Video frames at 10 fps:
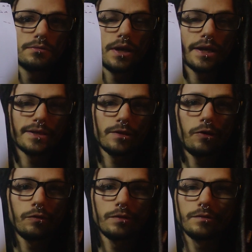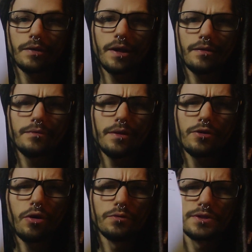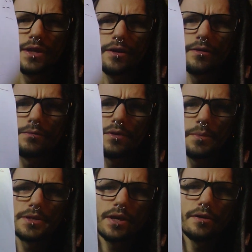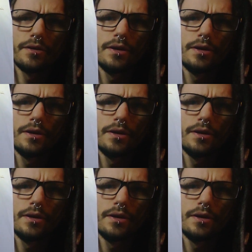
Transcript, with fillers: I guess the colon. Yeah, yeah, the colon's there. What am I saying?